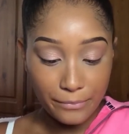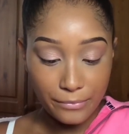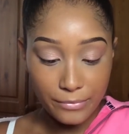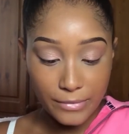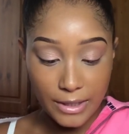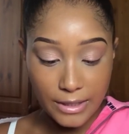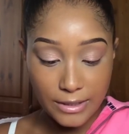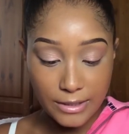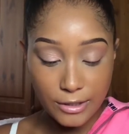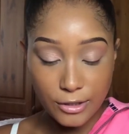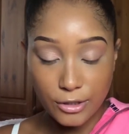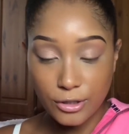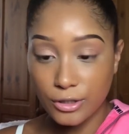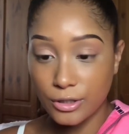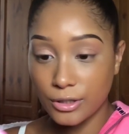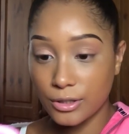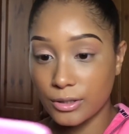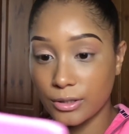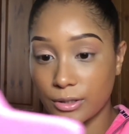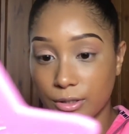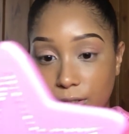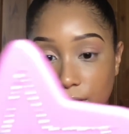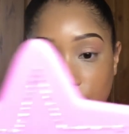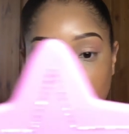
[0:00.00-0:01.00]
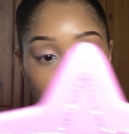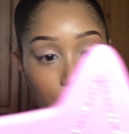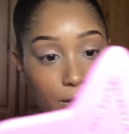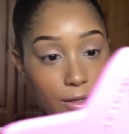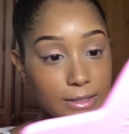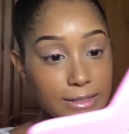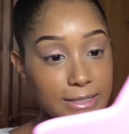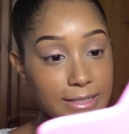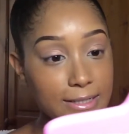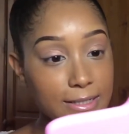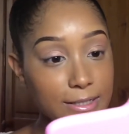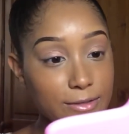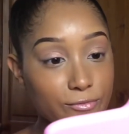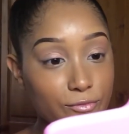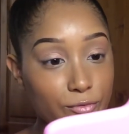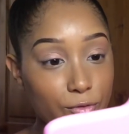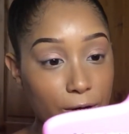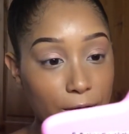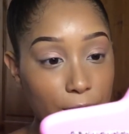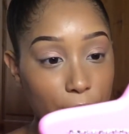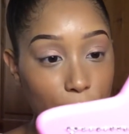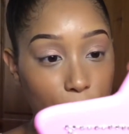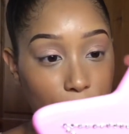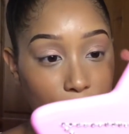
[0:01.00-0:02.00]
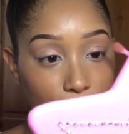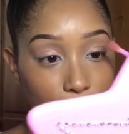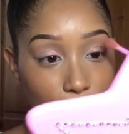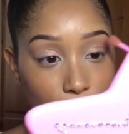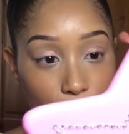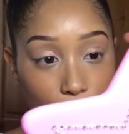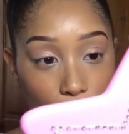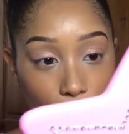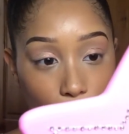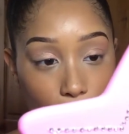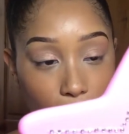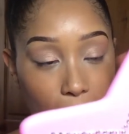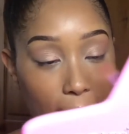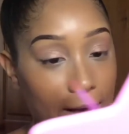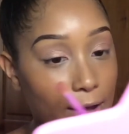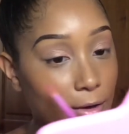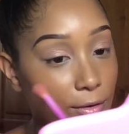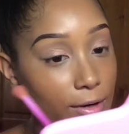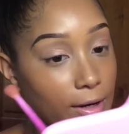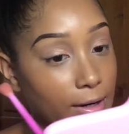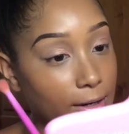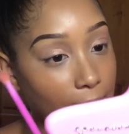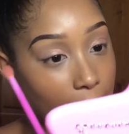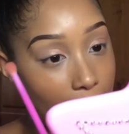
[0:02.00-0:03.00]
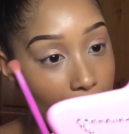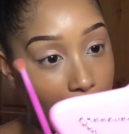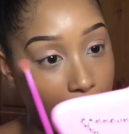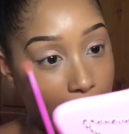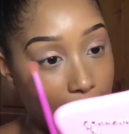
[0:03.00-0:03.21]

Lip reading: This is really good if you're going like on a night